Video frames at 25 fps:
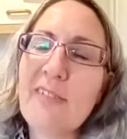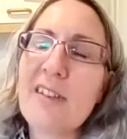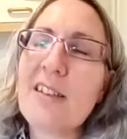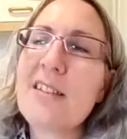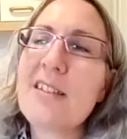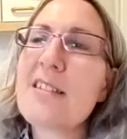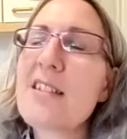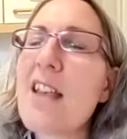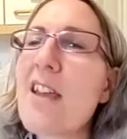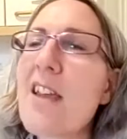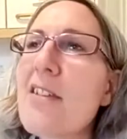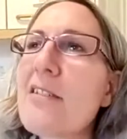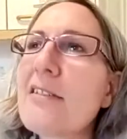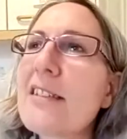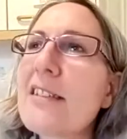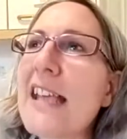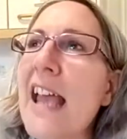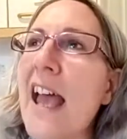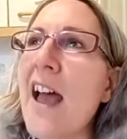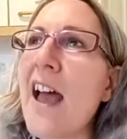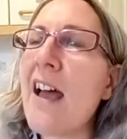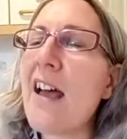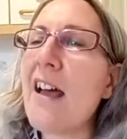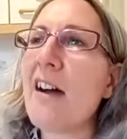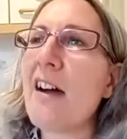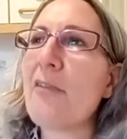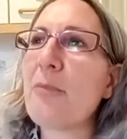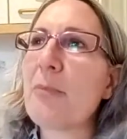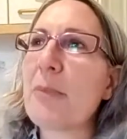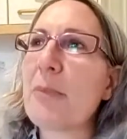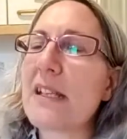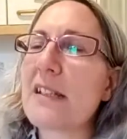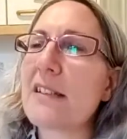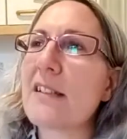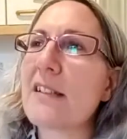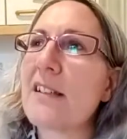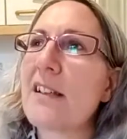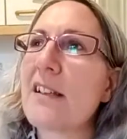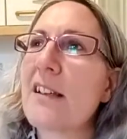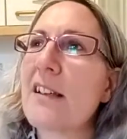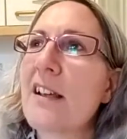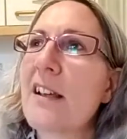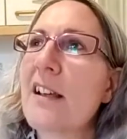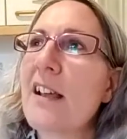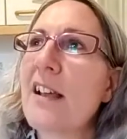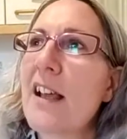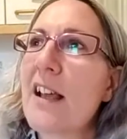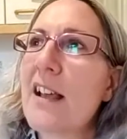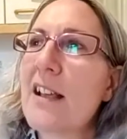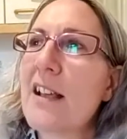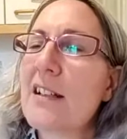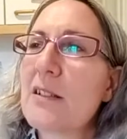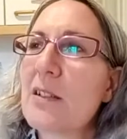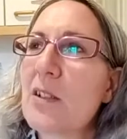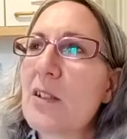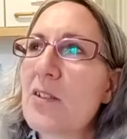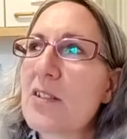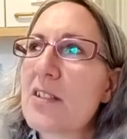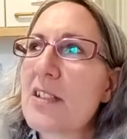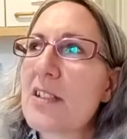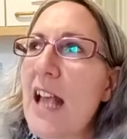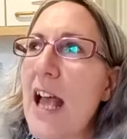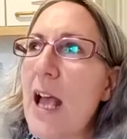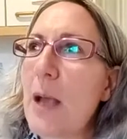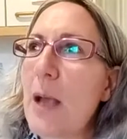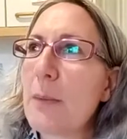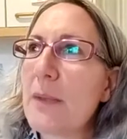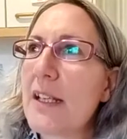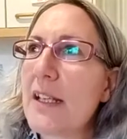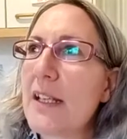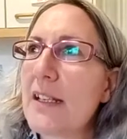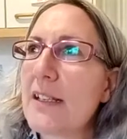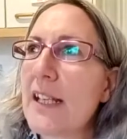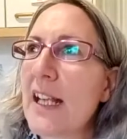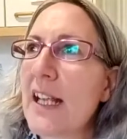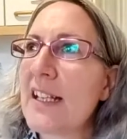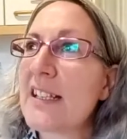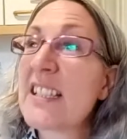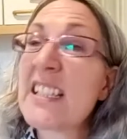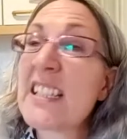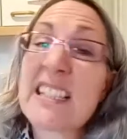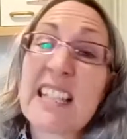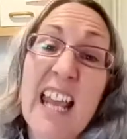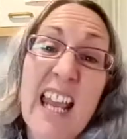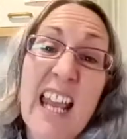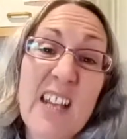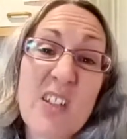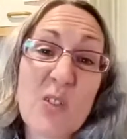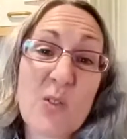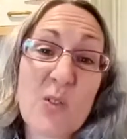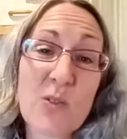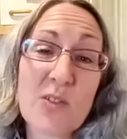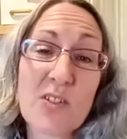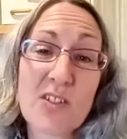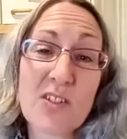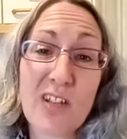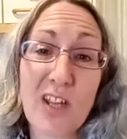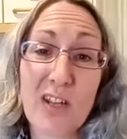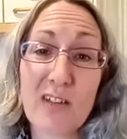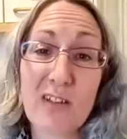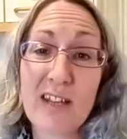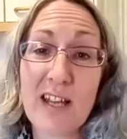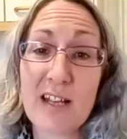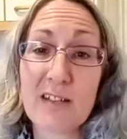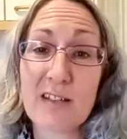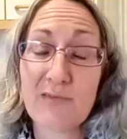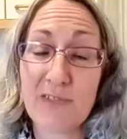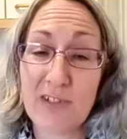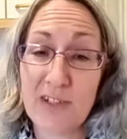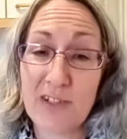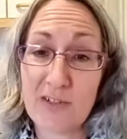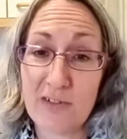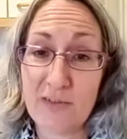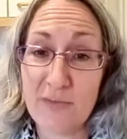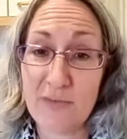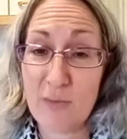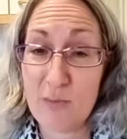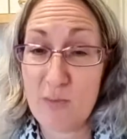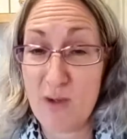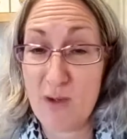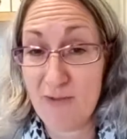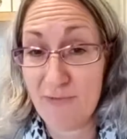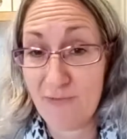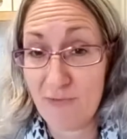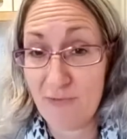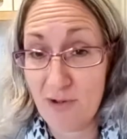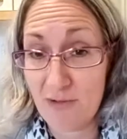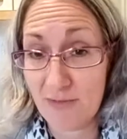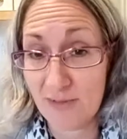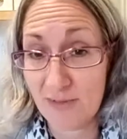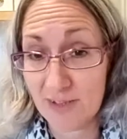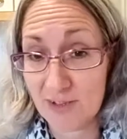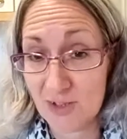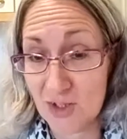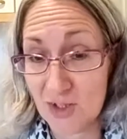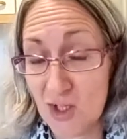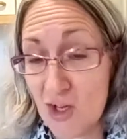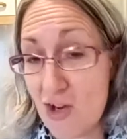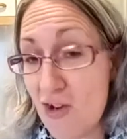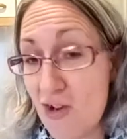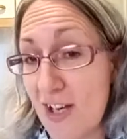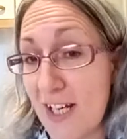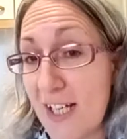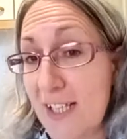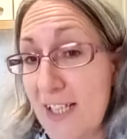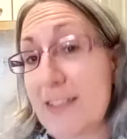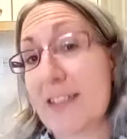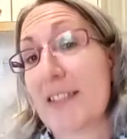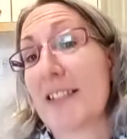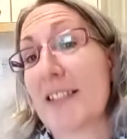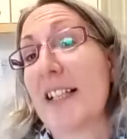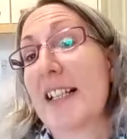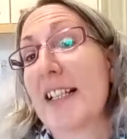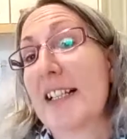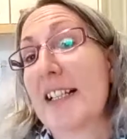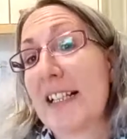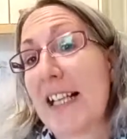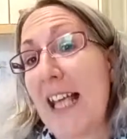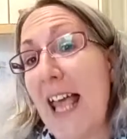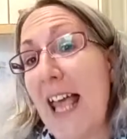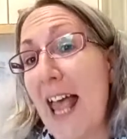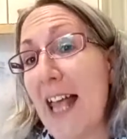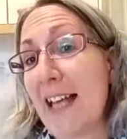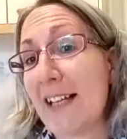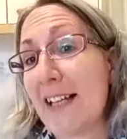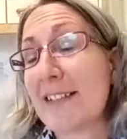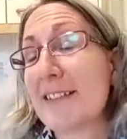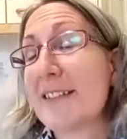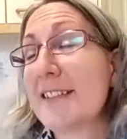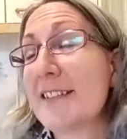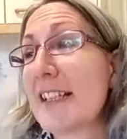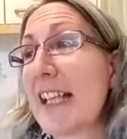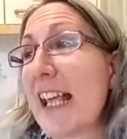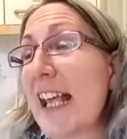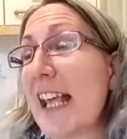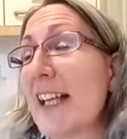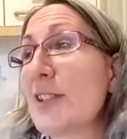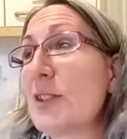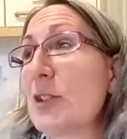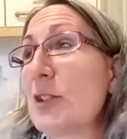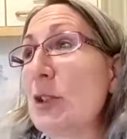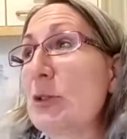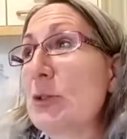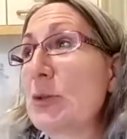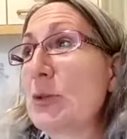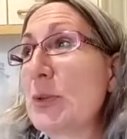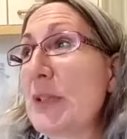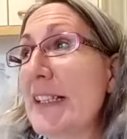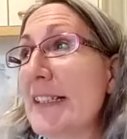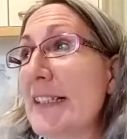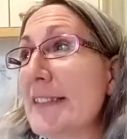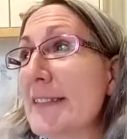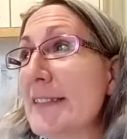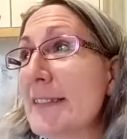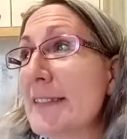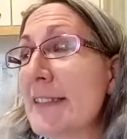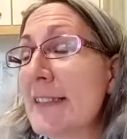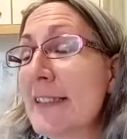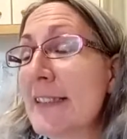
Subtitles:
So yeah, I've been lots happening. And today's also the anniversary when my father died, Ken Goodwin.